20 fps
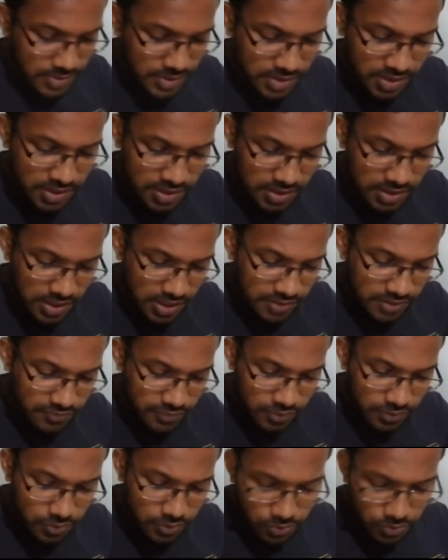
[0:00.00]
This lasts
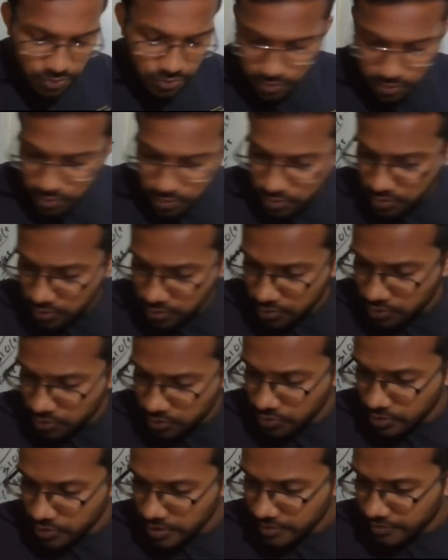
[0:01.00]
for two
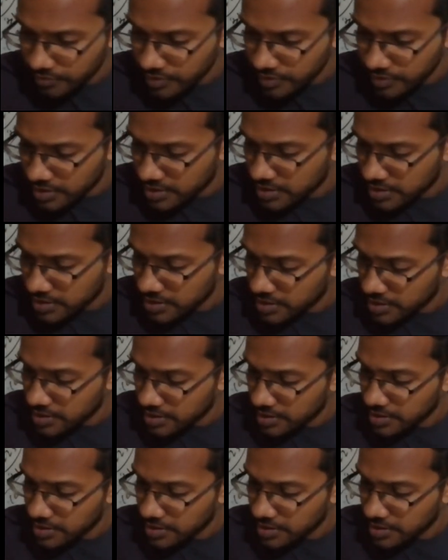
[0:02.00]
refills.